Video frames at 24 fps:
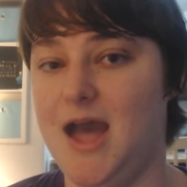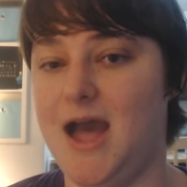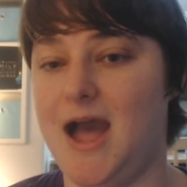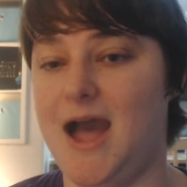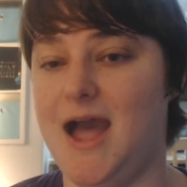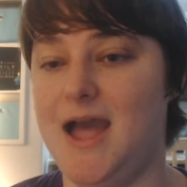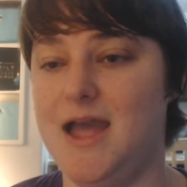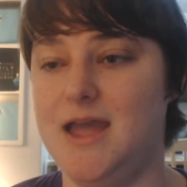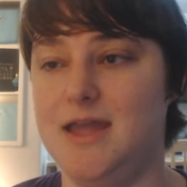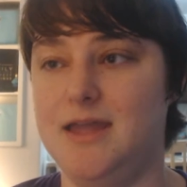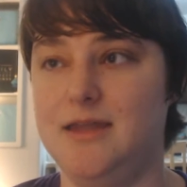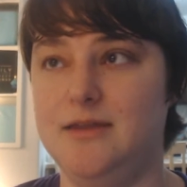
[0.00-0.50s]

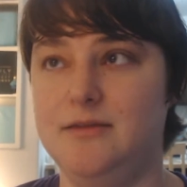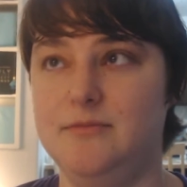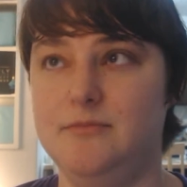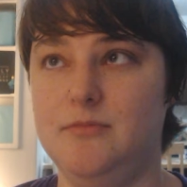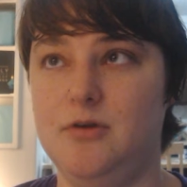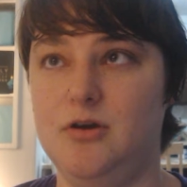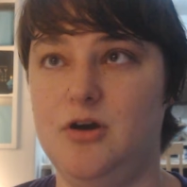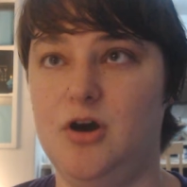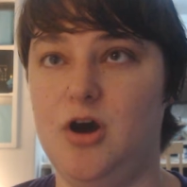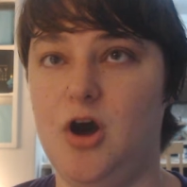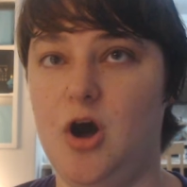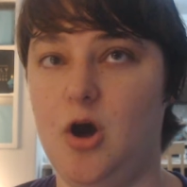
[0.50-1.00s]
I
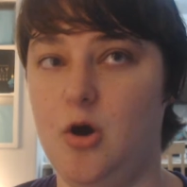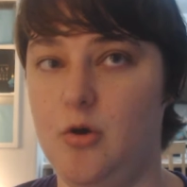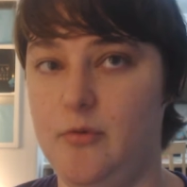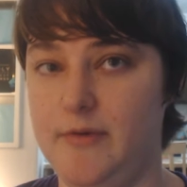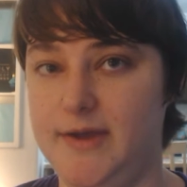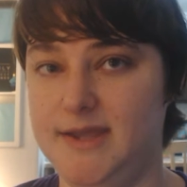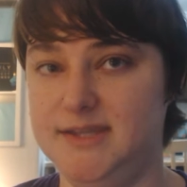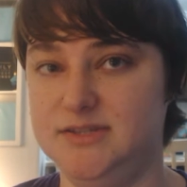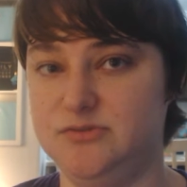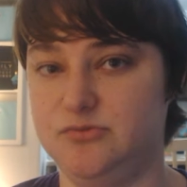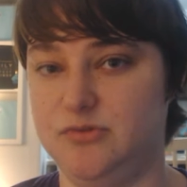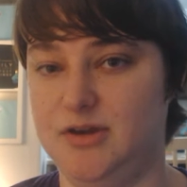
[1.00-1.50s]

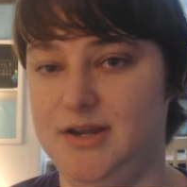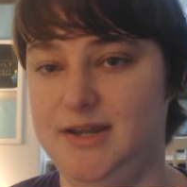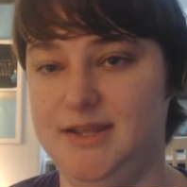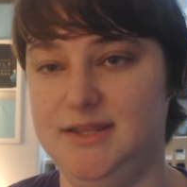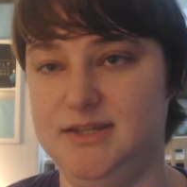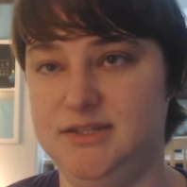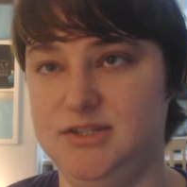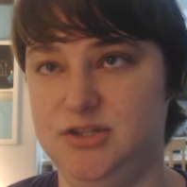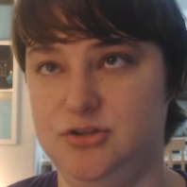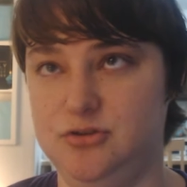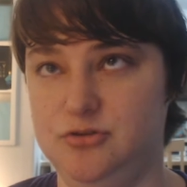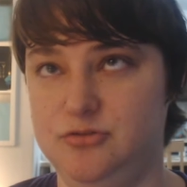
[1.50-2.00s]
always run
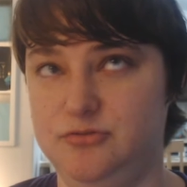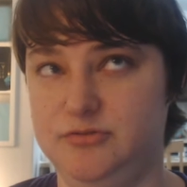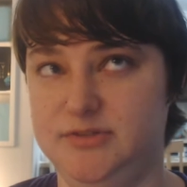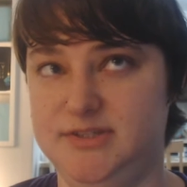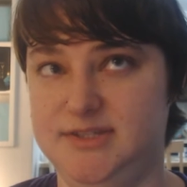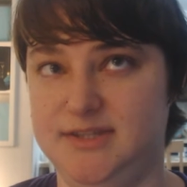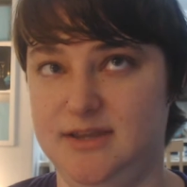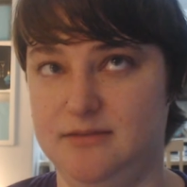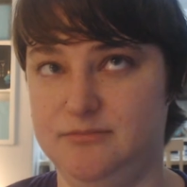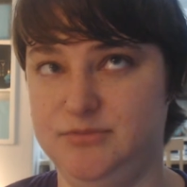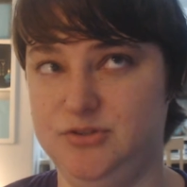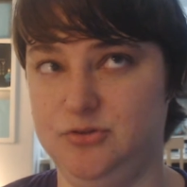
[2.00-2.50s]
into
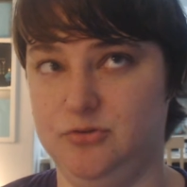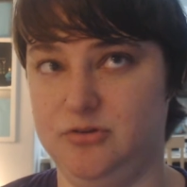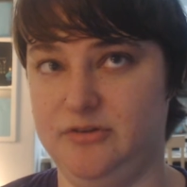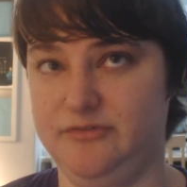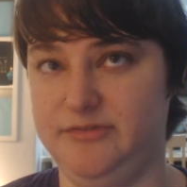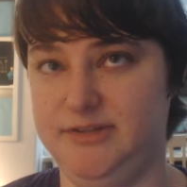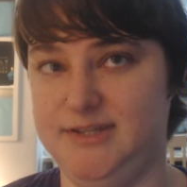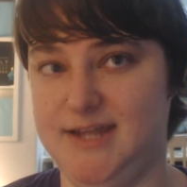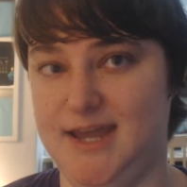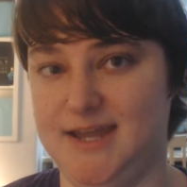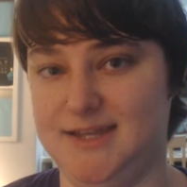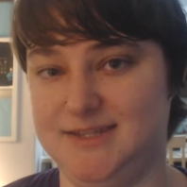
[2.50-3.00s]
some sort
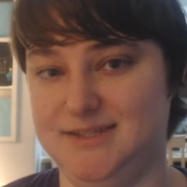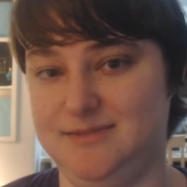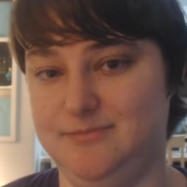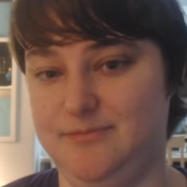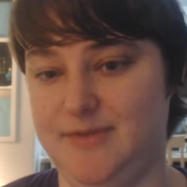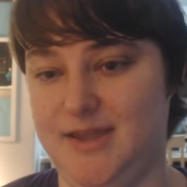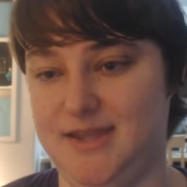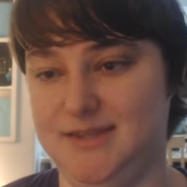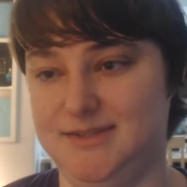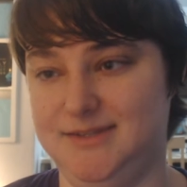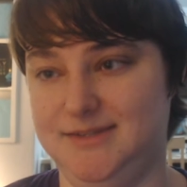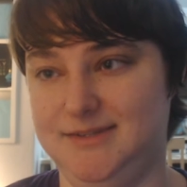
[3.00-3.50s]
of
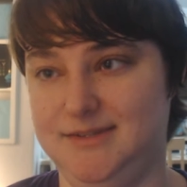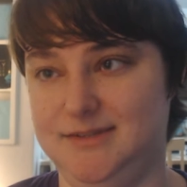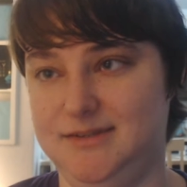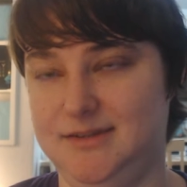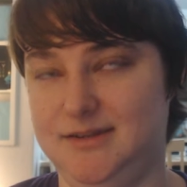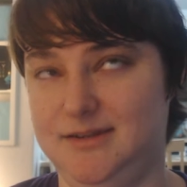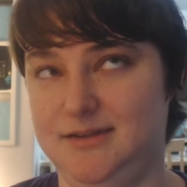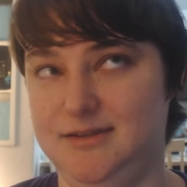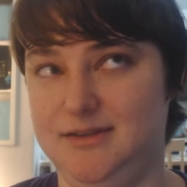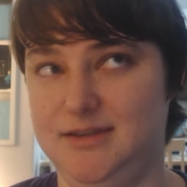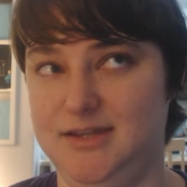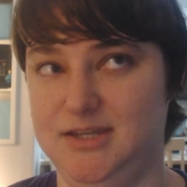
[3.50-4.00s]
text-based
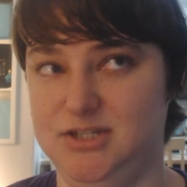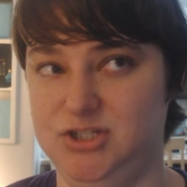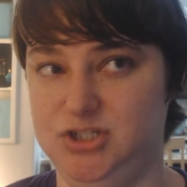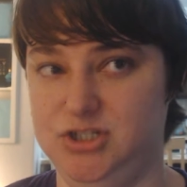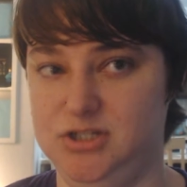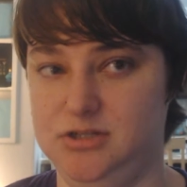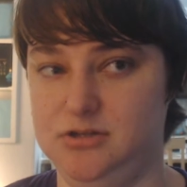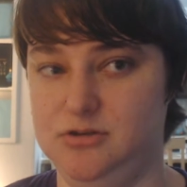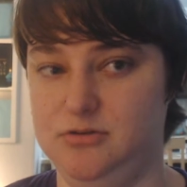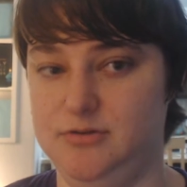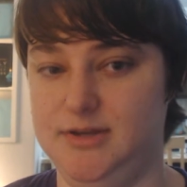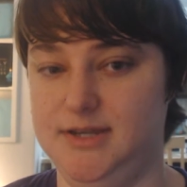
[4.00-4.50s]

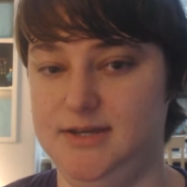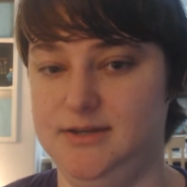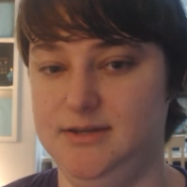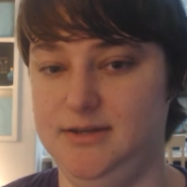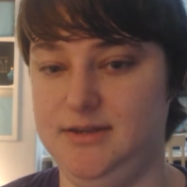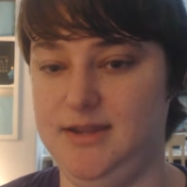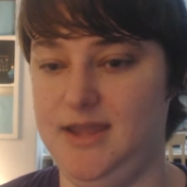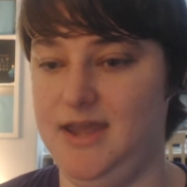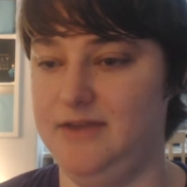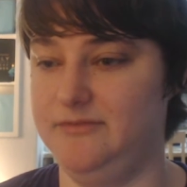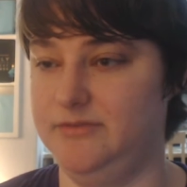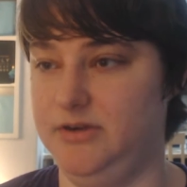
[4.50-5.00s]
issue in
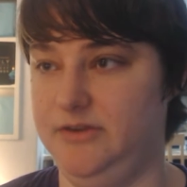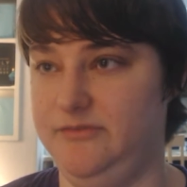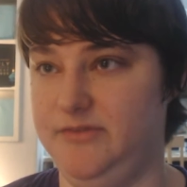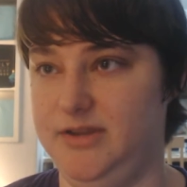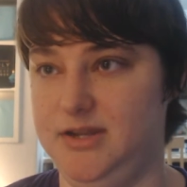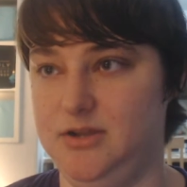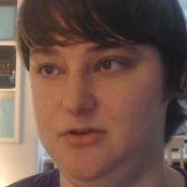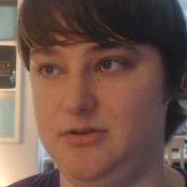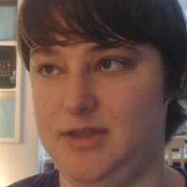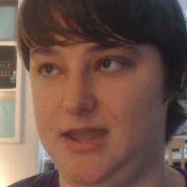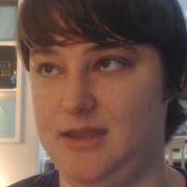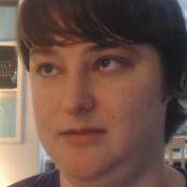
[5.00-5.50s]
every
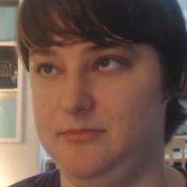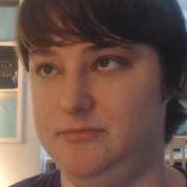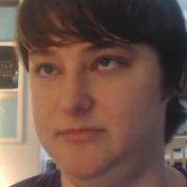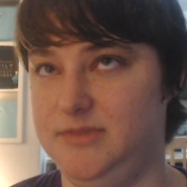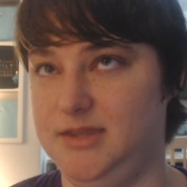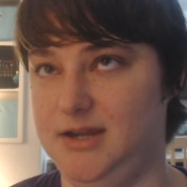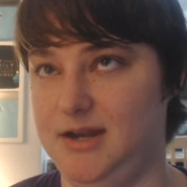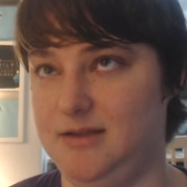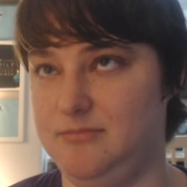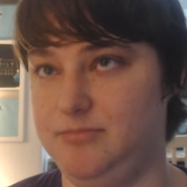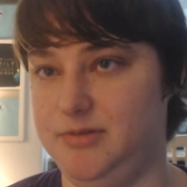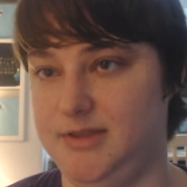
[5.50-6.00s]
video game
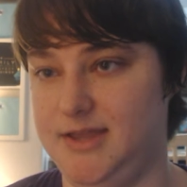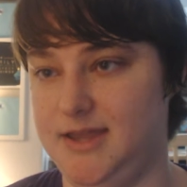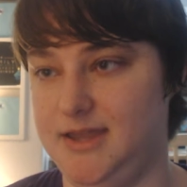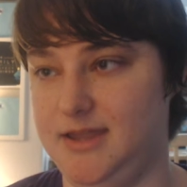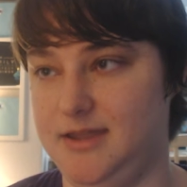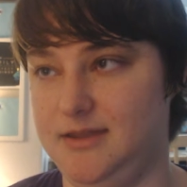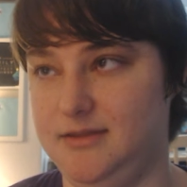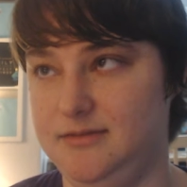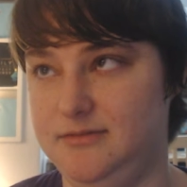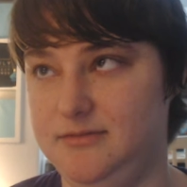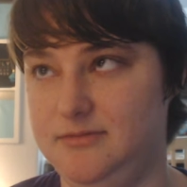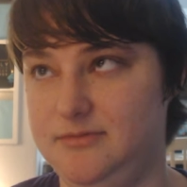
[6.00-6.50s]
that I
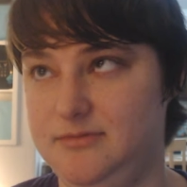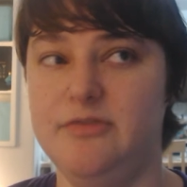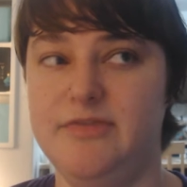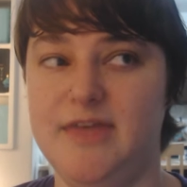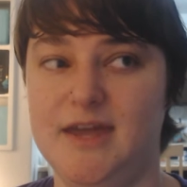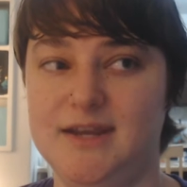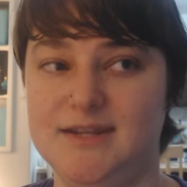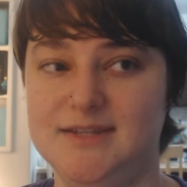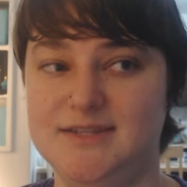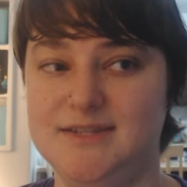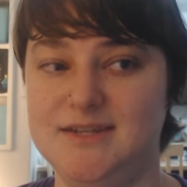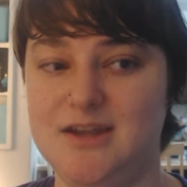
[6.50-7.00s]
play
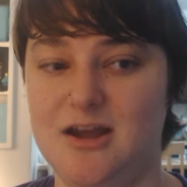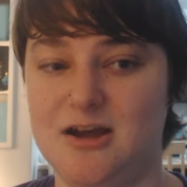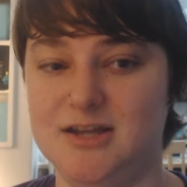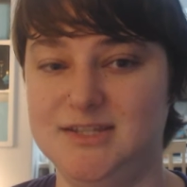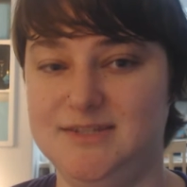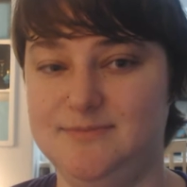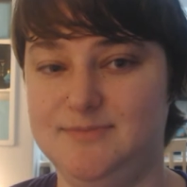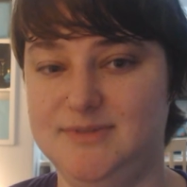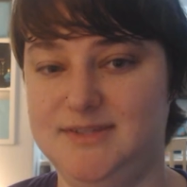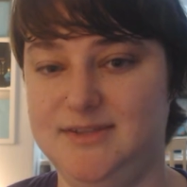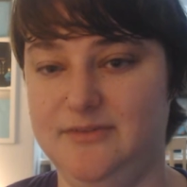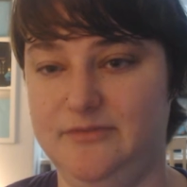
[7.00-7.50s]
that is not
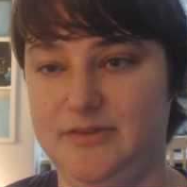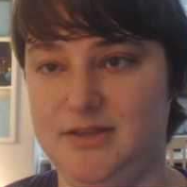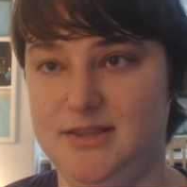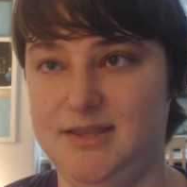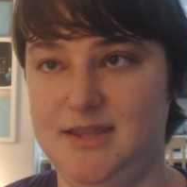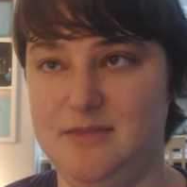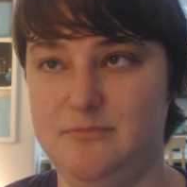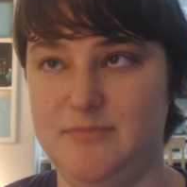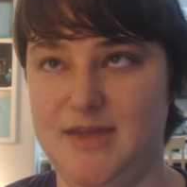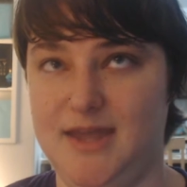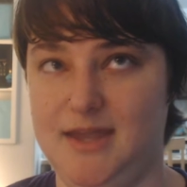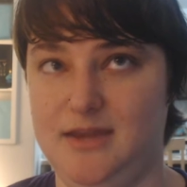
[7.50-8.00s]

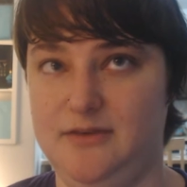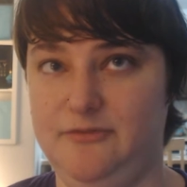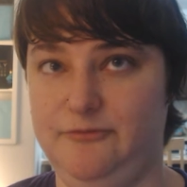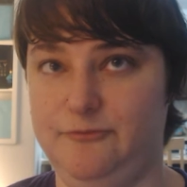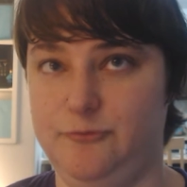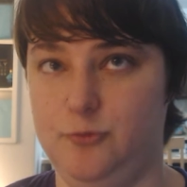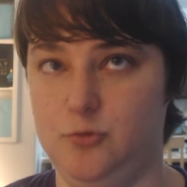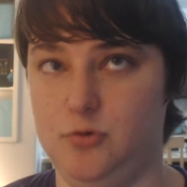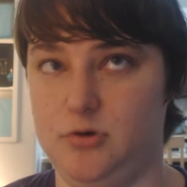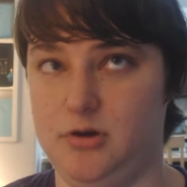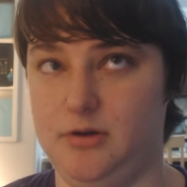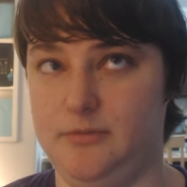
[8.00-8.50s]
specifically made
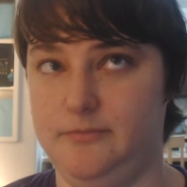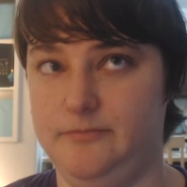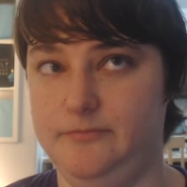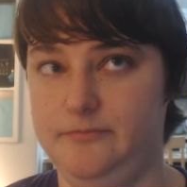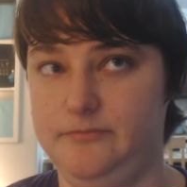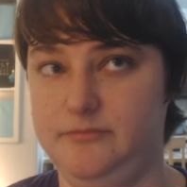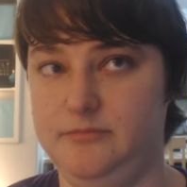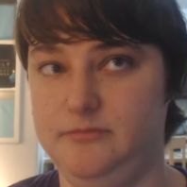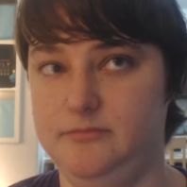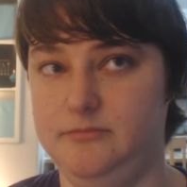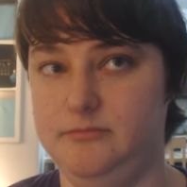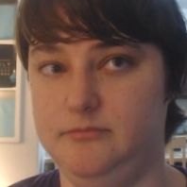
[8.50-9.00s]
for
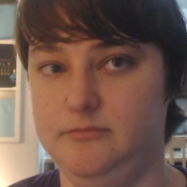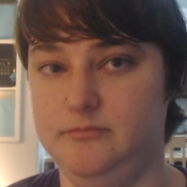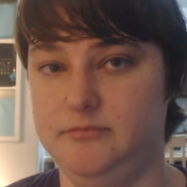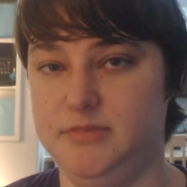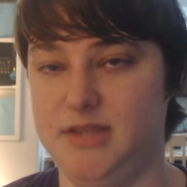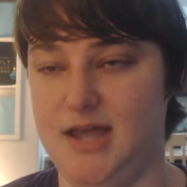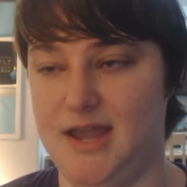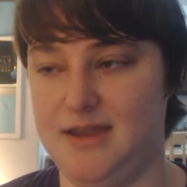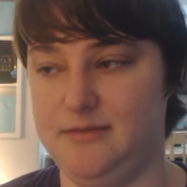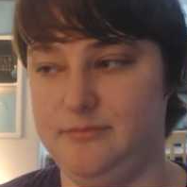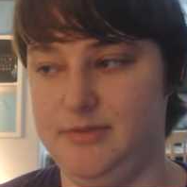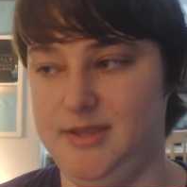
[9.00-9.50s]

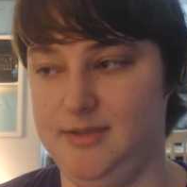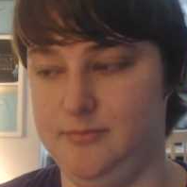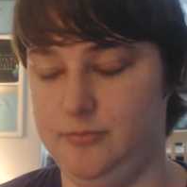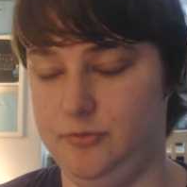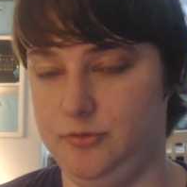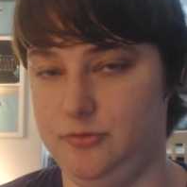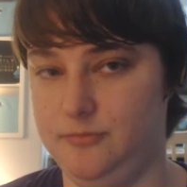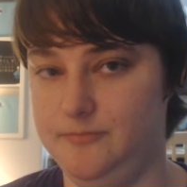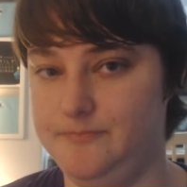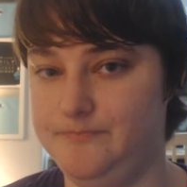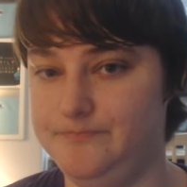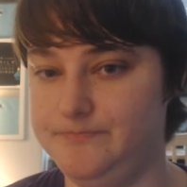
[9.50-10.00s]
blind
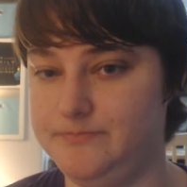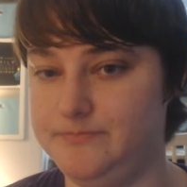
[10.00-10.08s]
people.